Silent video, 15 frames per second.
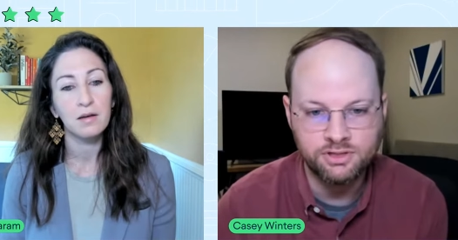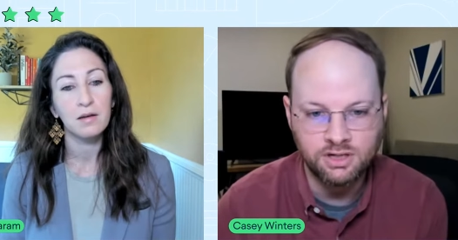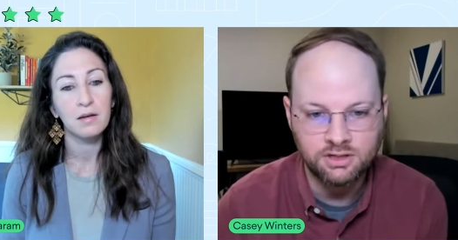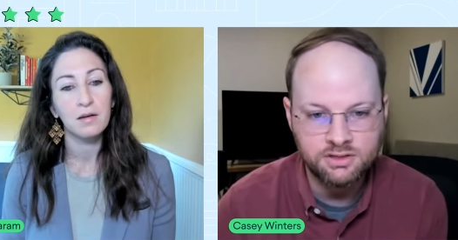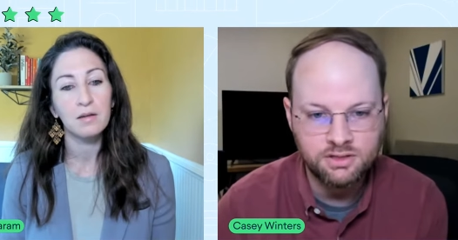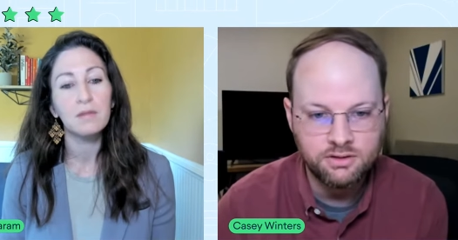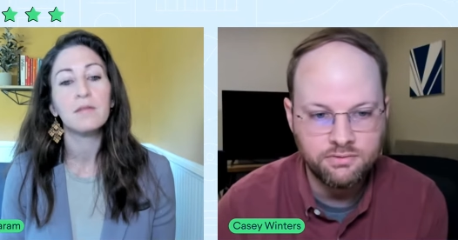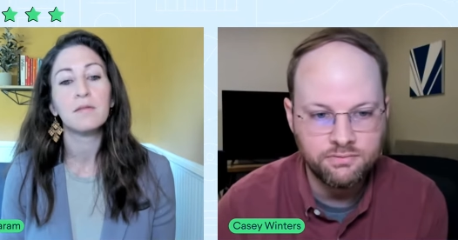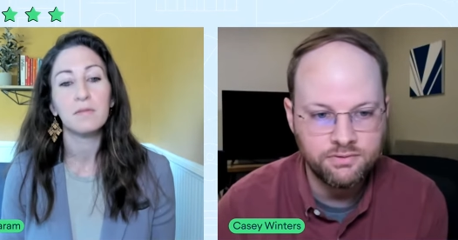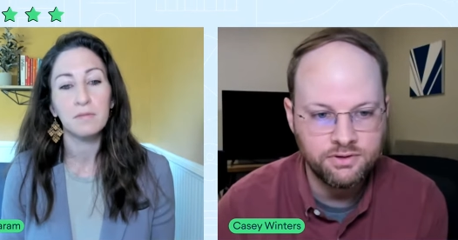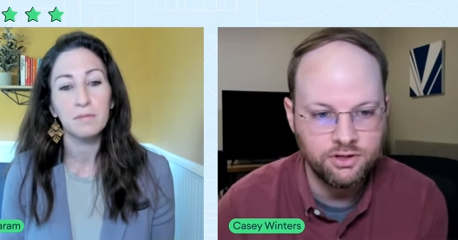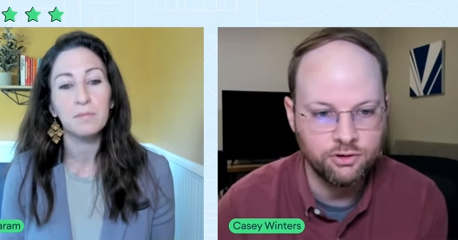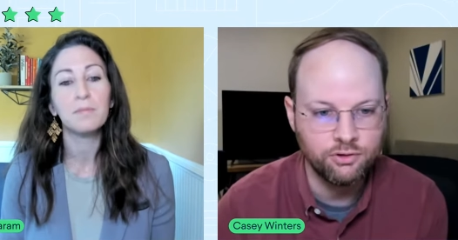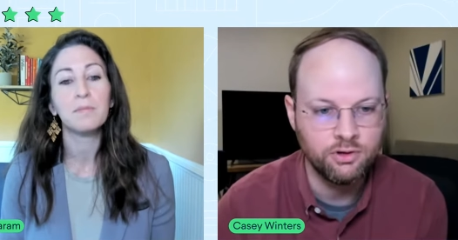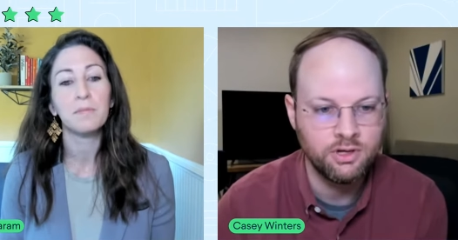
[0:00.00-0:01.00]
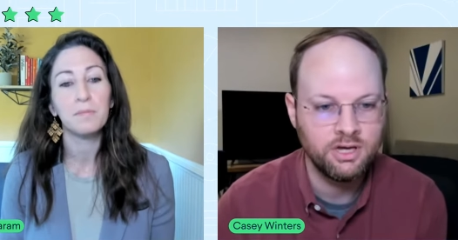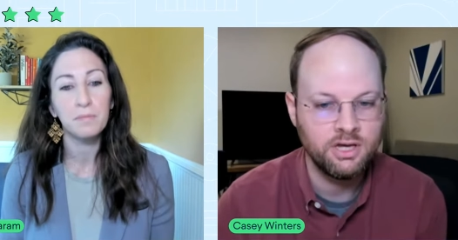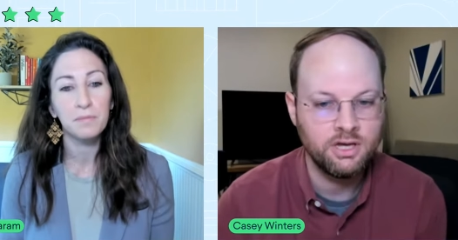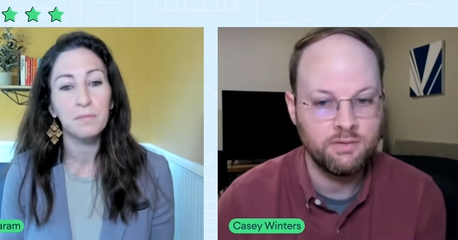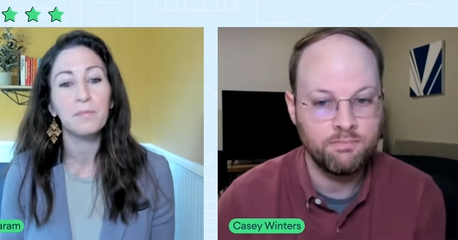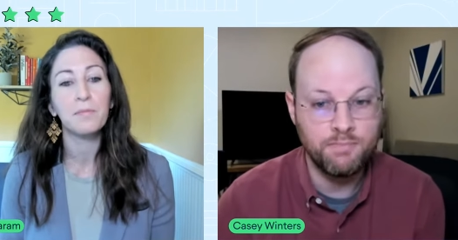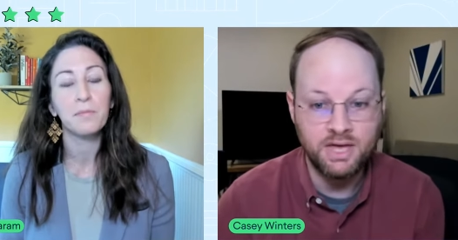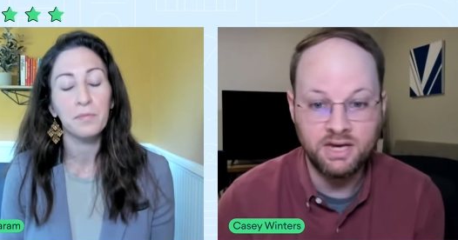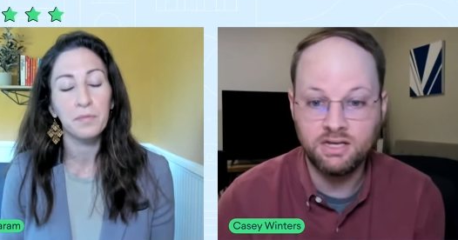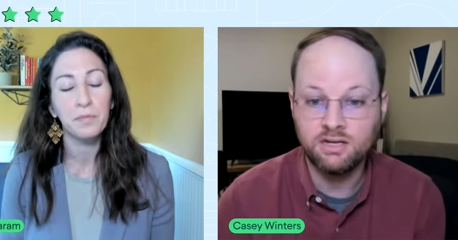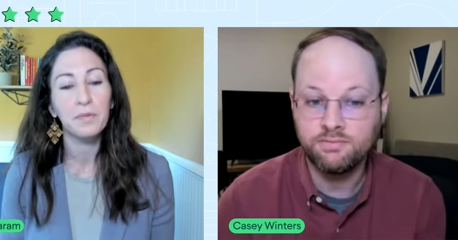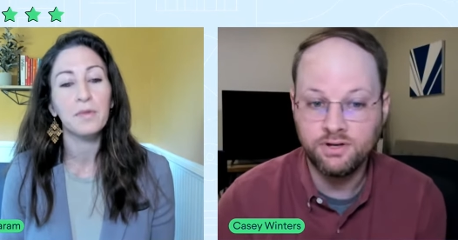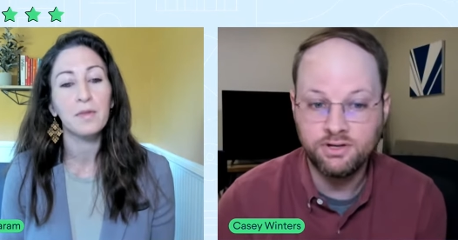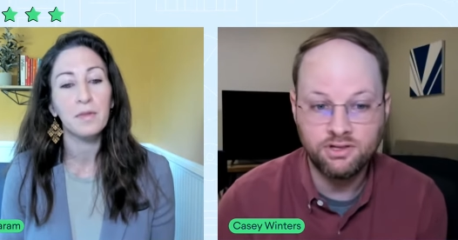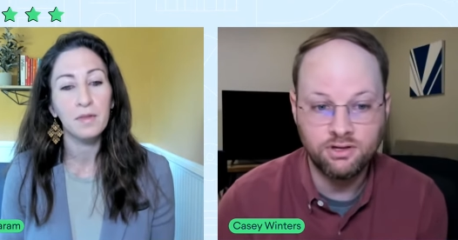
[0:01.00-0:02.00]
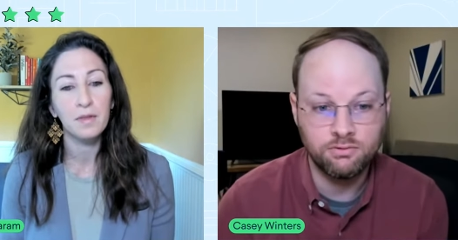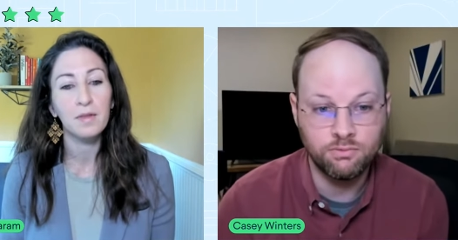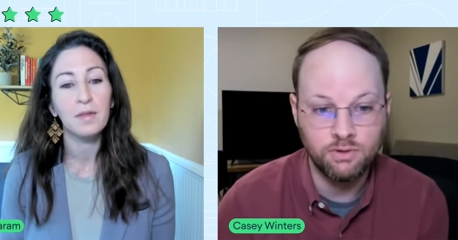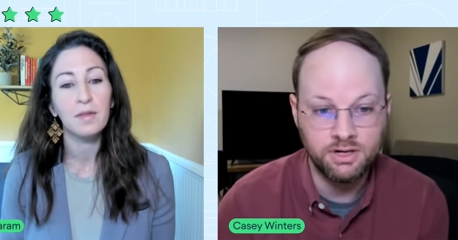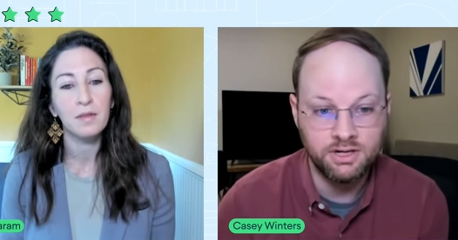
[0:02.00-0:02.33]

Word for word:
Speaker 1: reductive. Many of us are